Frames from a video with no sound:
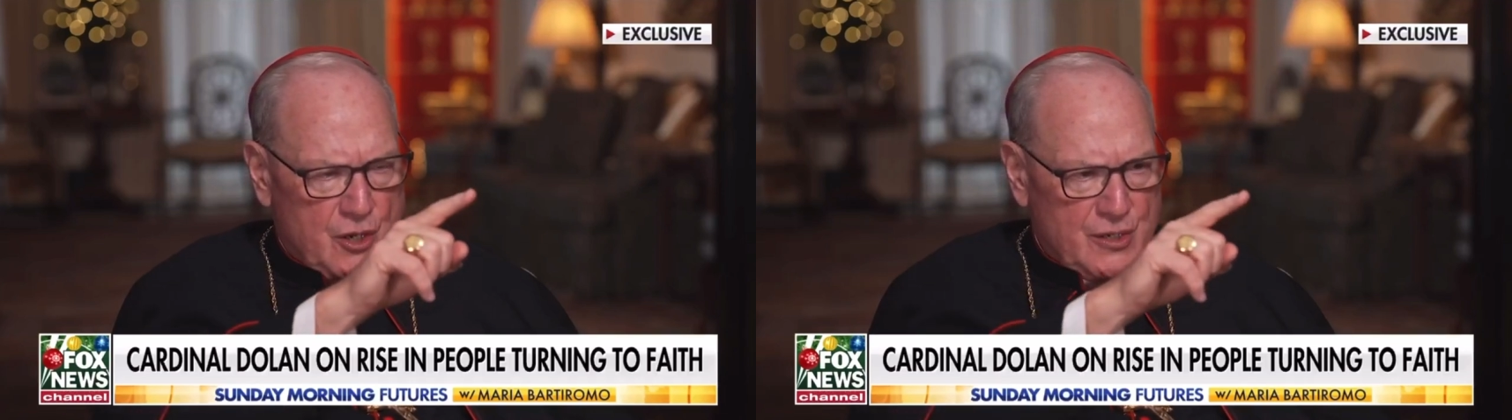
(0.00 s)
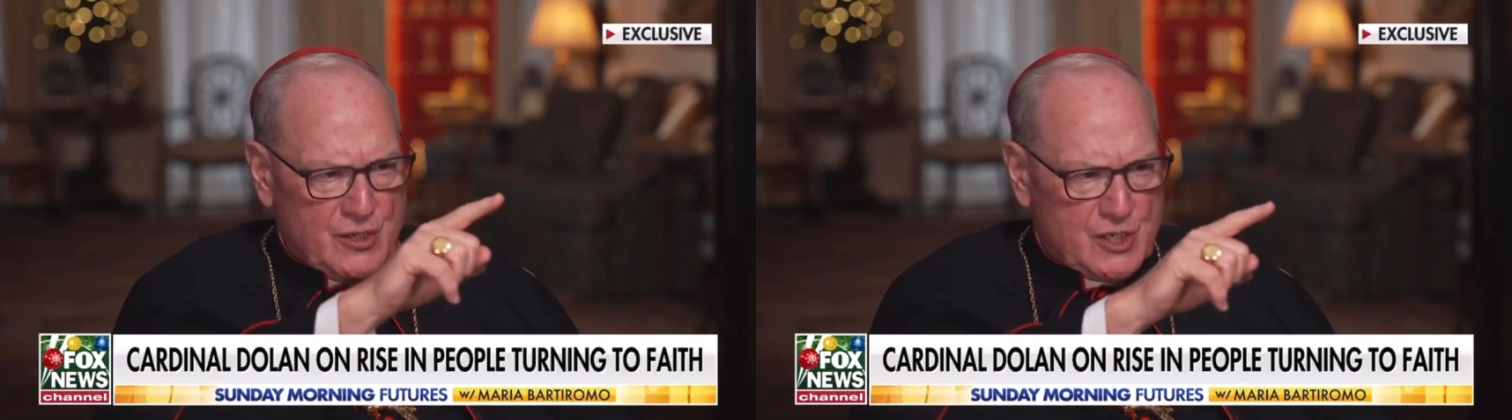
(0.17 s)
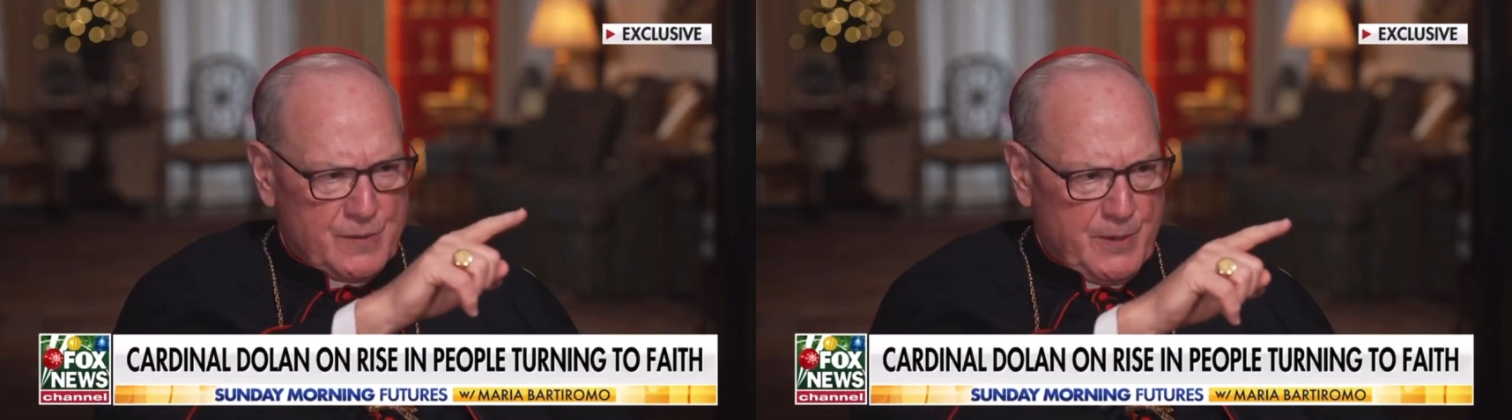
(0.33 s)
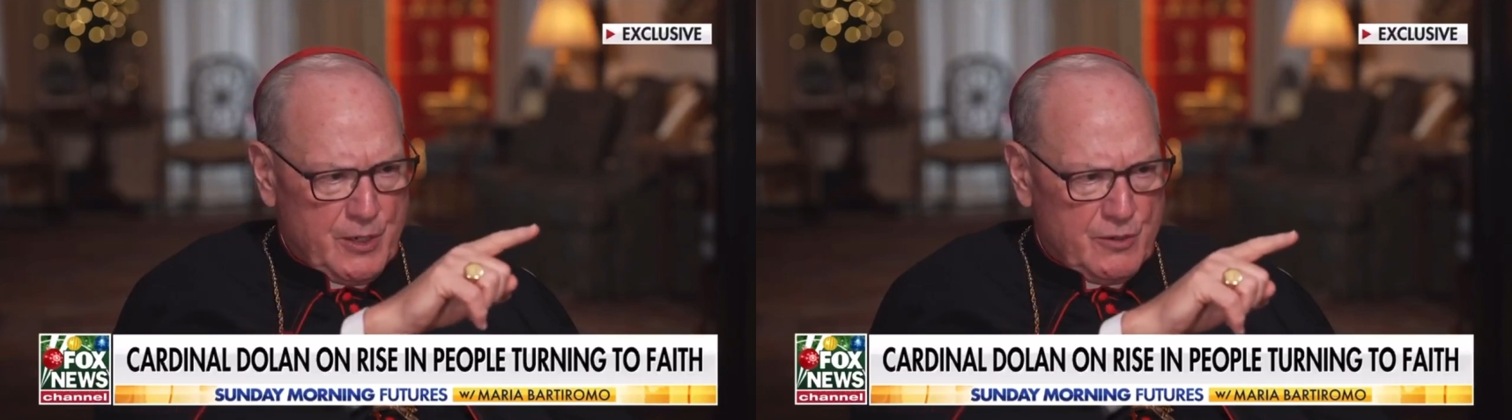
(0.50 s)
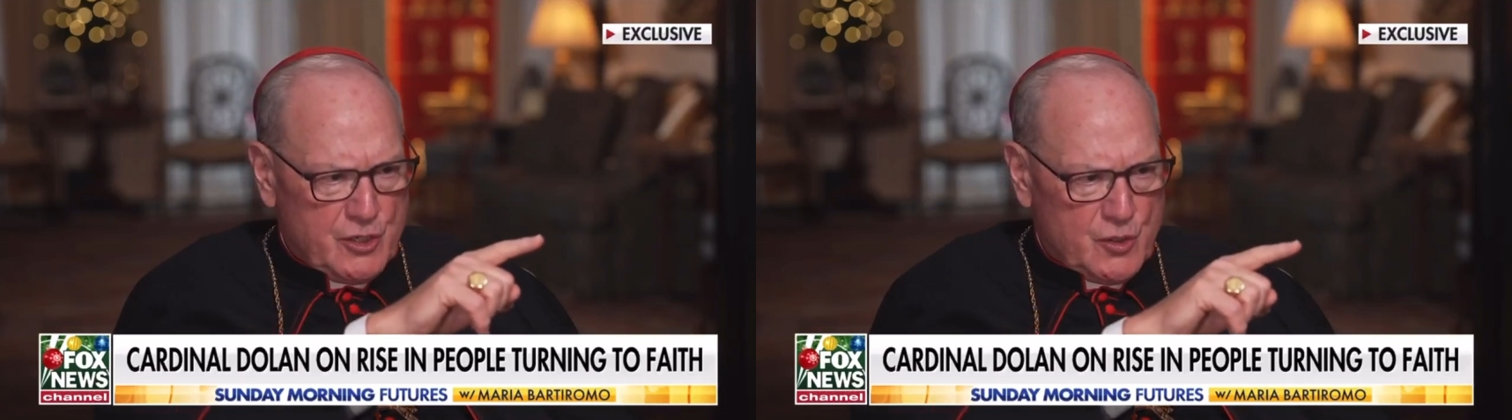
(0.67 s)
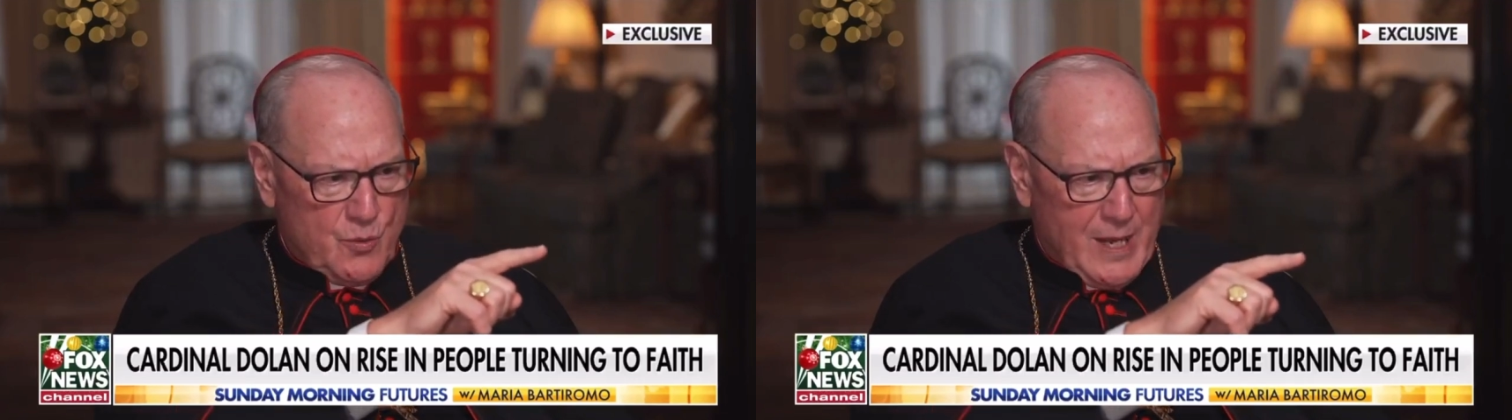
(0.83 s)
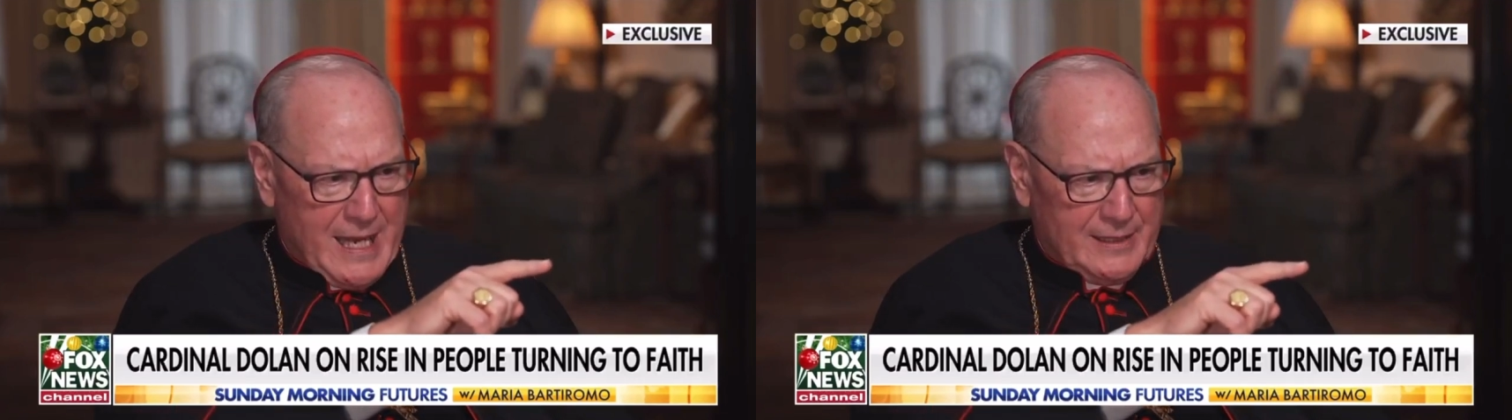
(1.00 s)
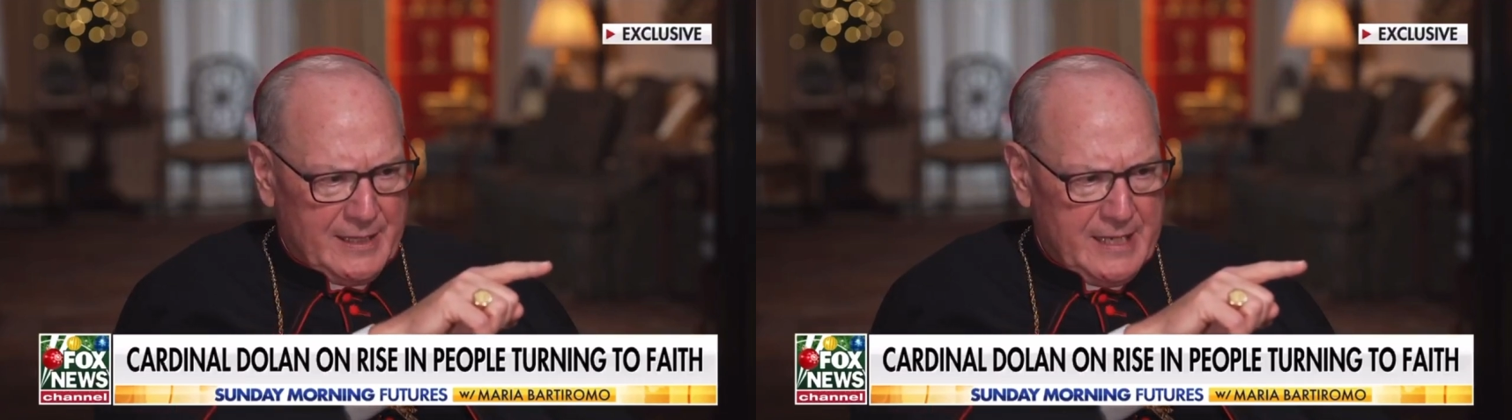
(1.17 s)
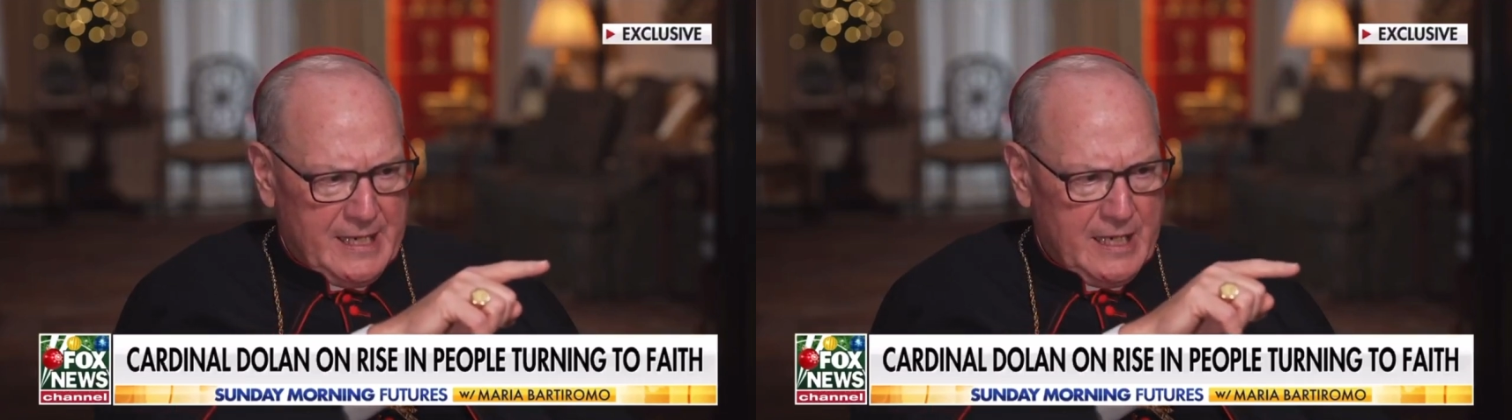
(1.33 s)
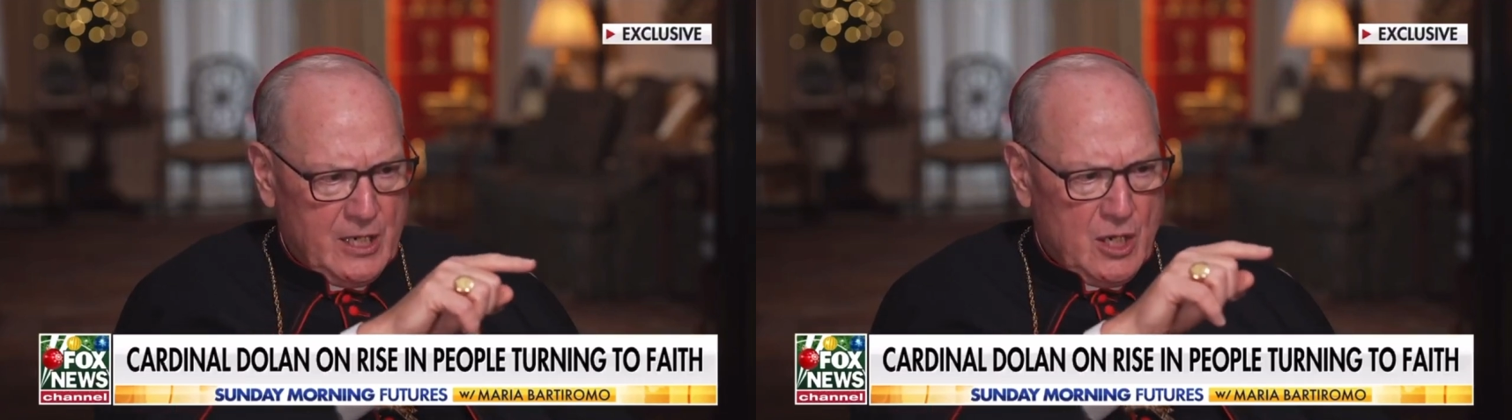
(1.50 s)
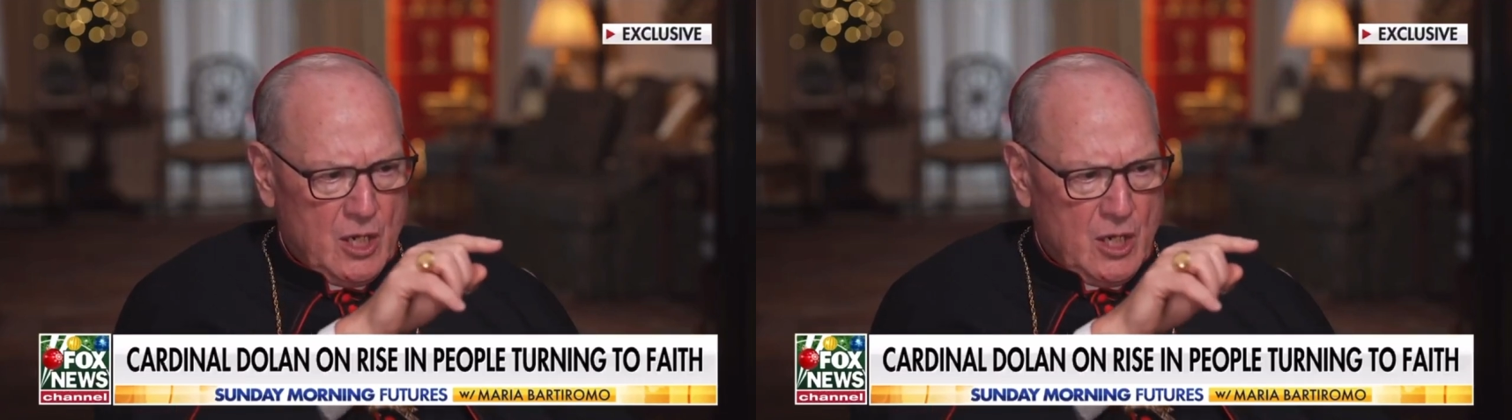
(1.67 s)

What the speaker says: on spirituality